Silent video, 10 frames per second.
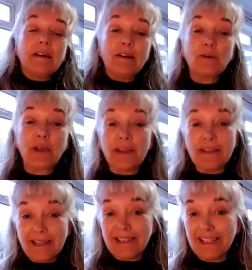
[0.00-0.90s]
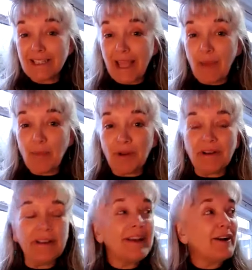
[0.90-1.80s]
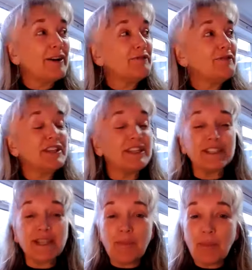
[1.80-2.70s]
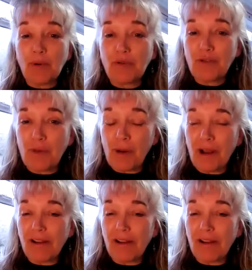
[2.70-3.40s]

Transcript: okay, it's happened. I'll give you an example from my